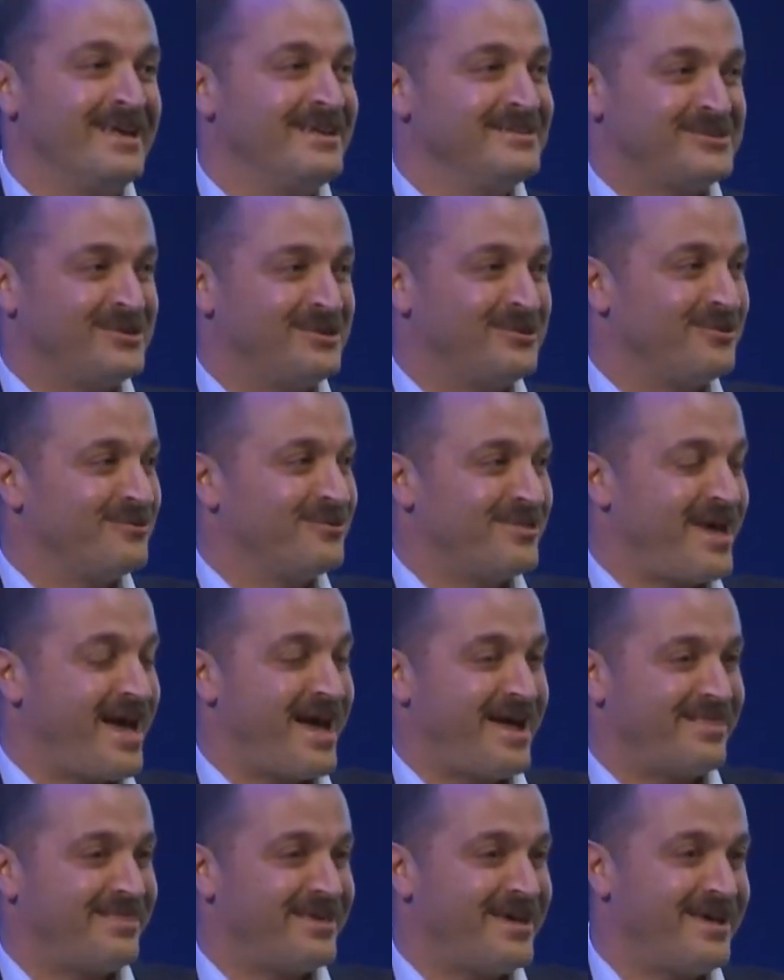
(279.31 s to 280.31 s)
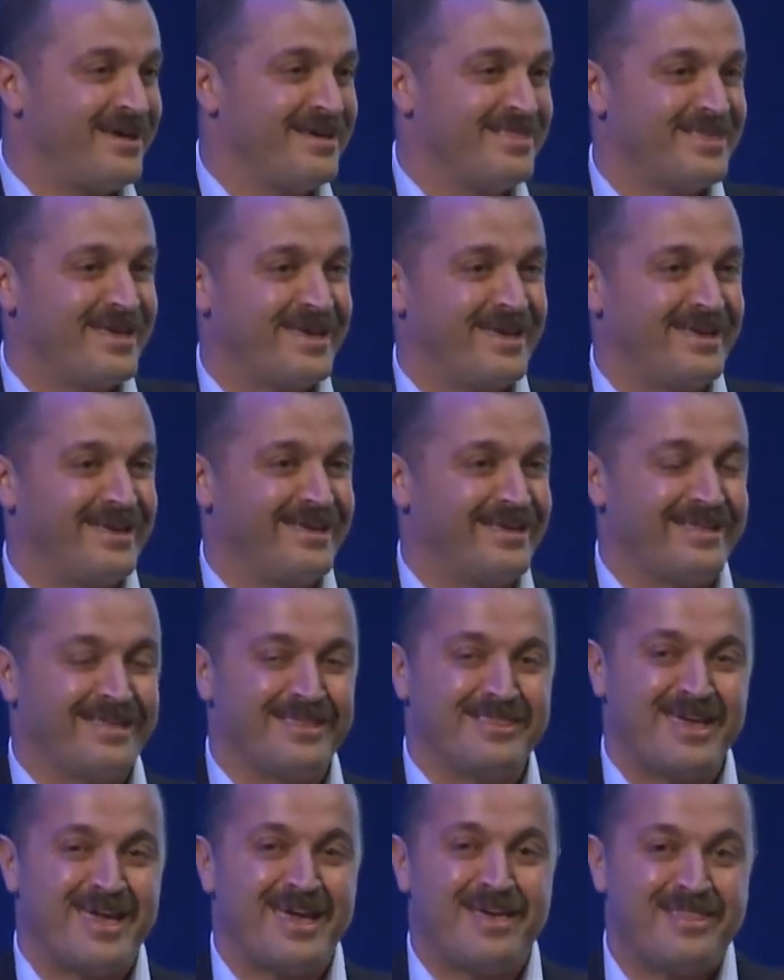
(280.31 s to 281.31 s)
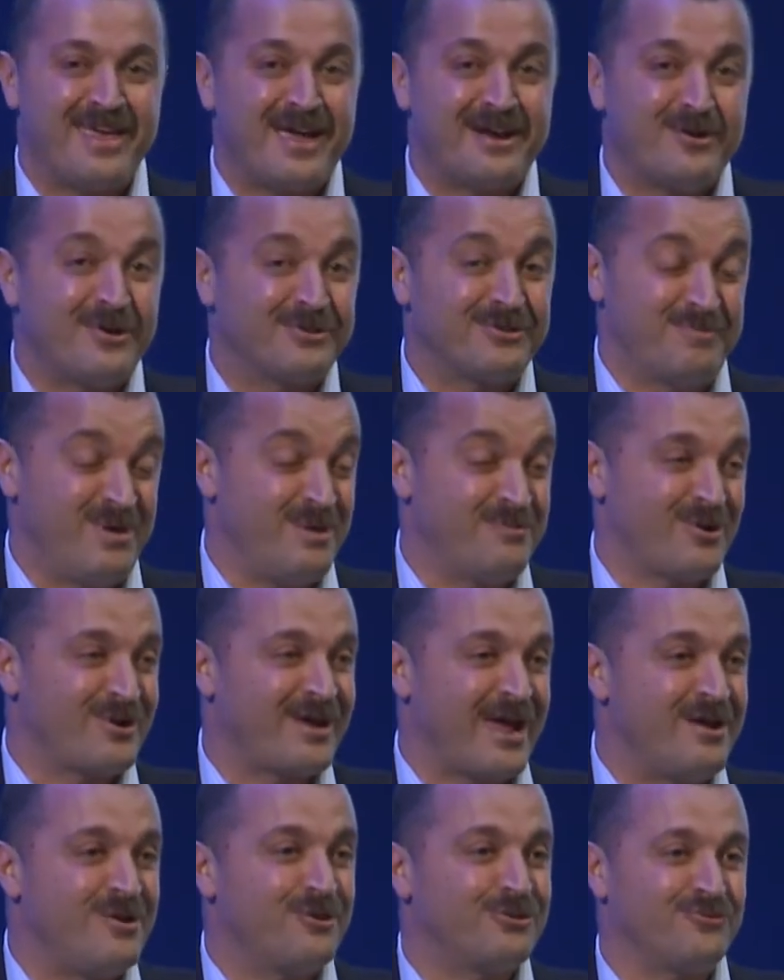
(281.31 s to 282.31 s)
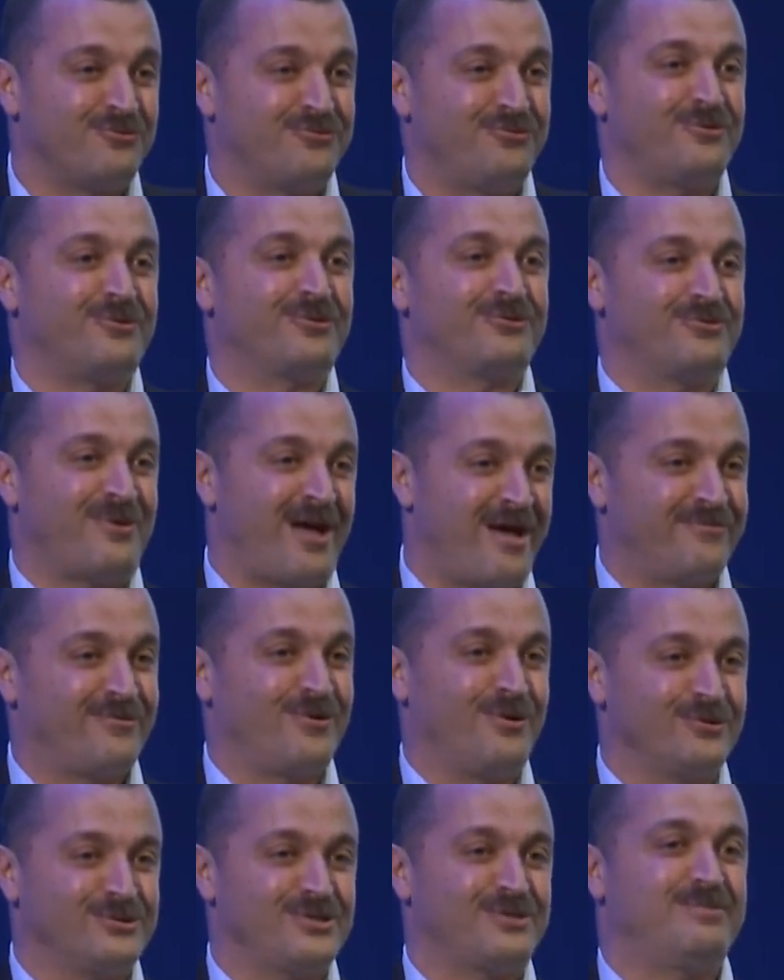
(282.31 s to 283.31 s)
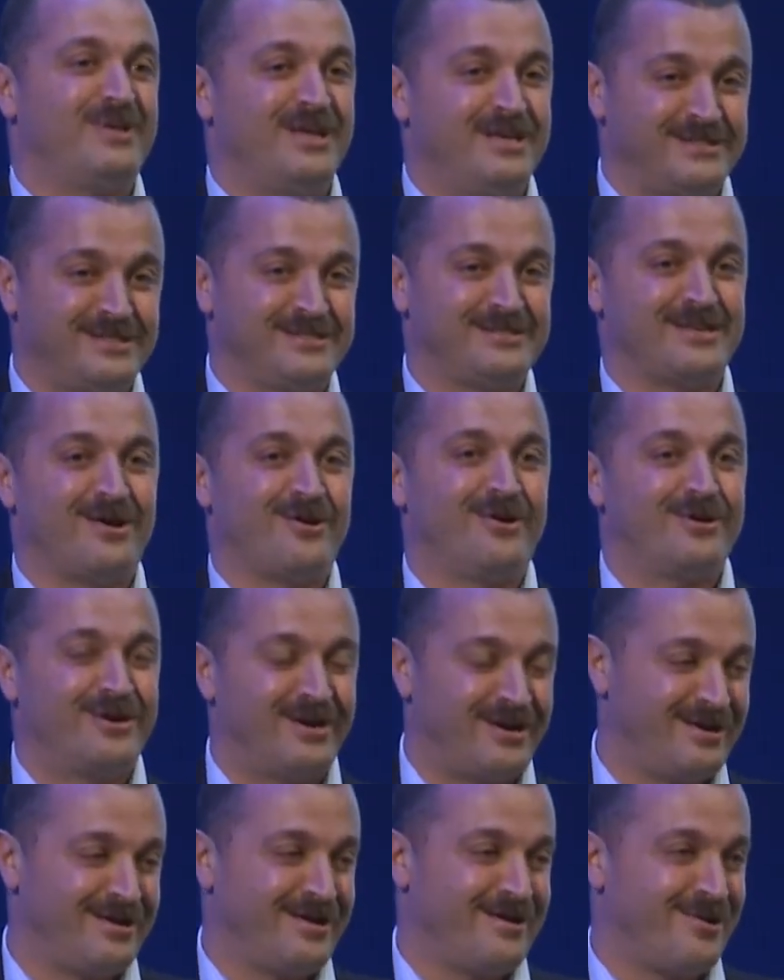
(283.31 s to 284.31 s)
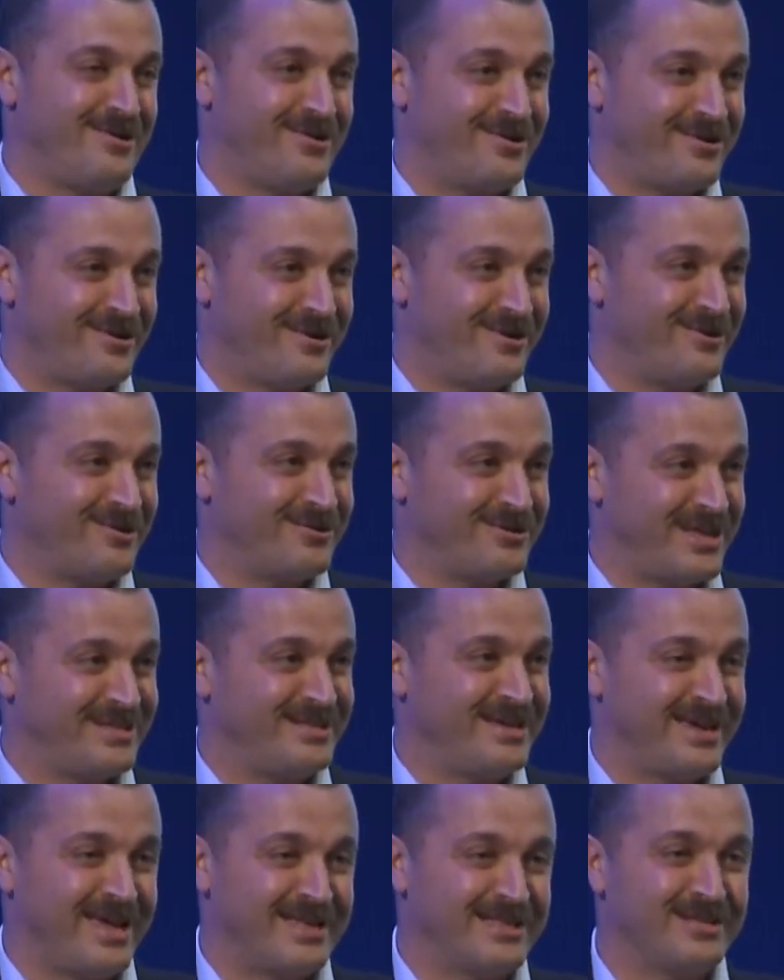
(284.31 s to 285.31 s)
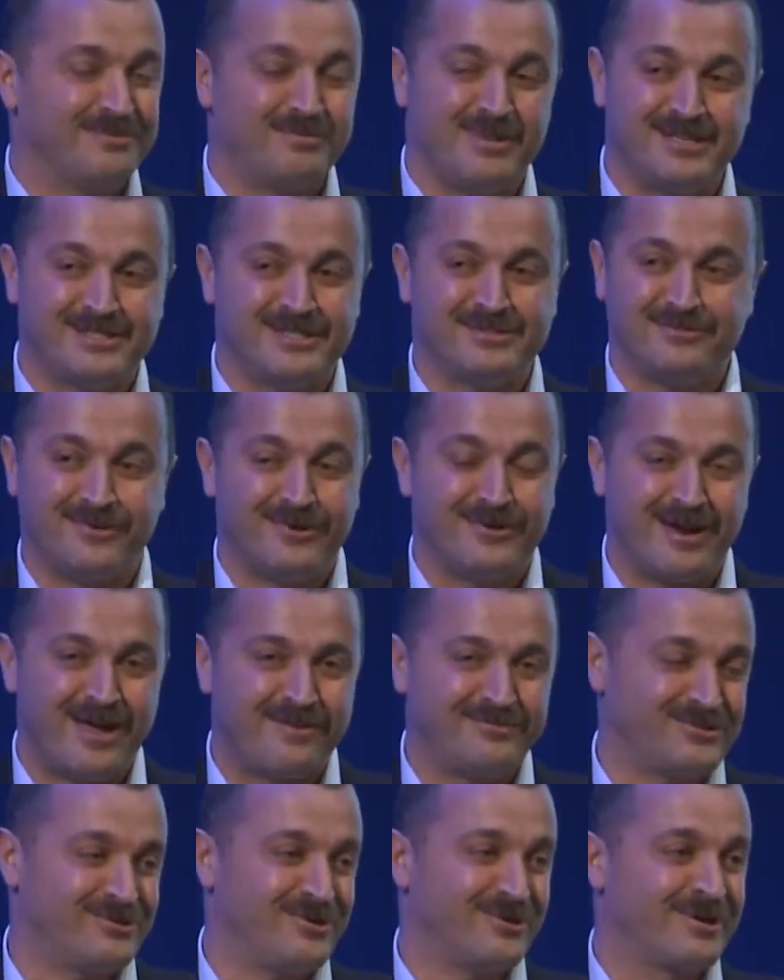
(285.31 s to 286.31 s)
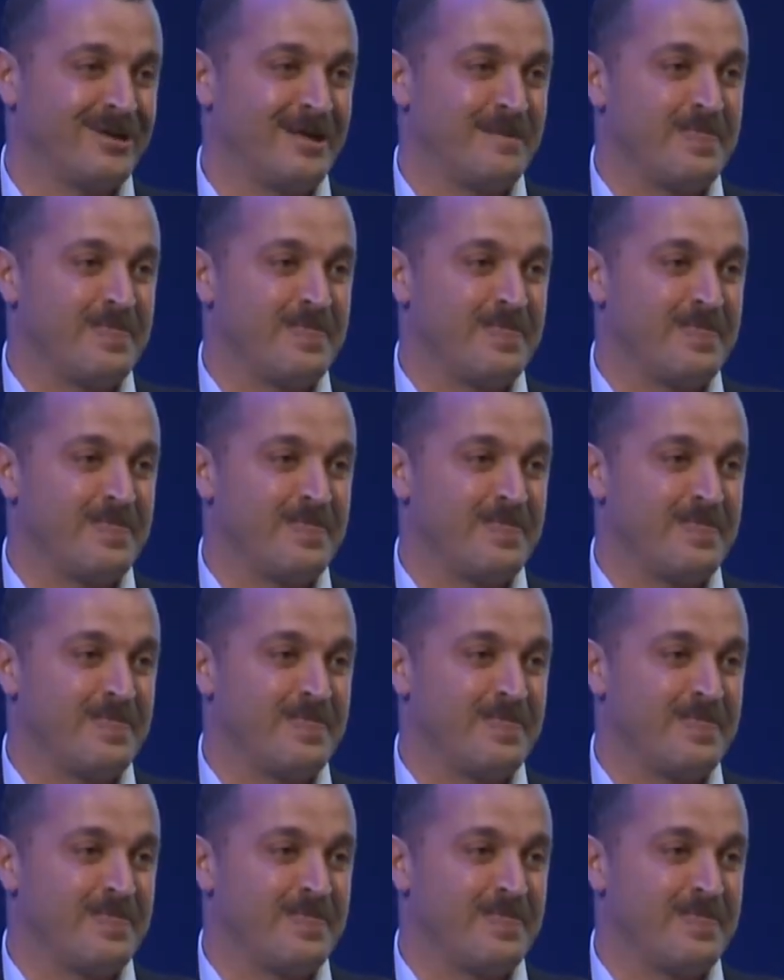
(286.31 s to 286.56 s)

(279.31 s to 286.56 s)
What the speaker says: So they are not. People cannot afford to have closed places or dedicated places for livestock.